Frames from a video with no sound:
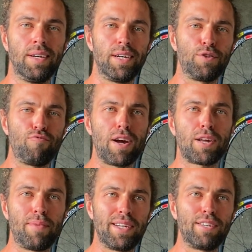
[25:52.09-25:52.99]
and the
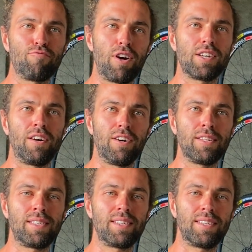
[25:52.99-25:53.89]
recommended rider
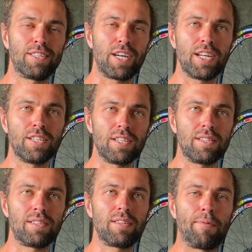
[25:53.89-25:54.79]
height
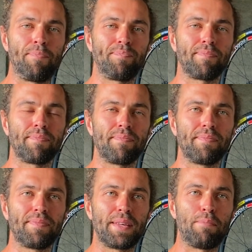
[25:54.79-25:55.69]
changes
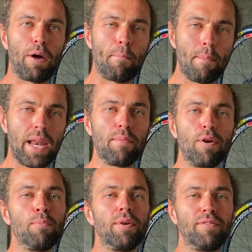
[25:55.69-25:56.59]
by a
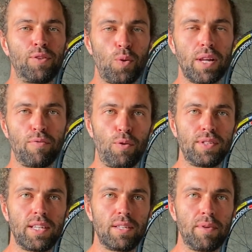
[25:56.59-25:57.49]
minimum of 24
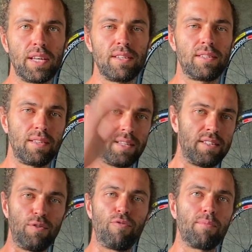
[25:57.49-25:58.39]
centimeters. This
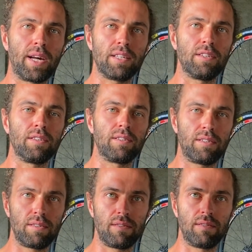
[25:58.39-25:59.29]
is all from Canyon's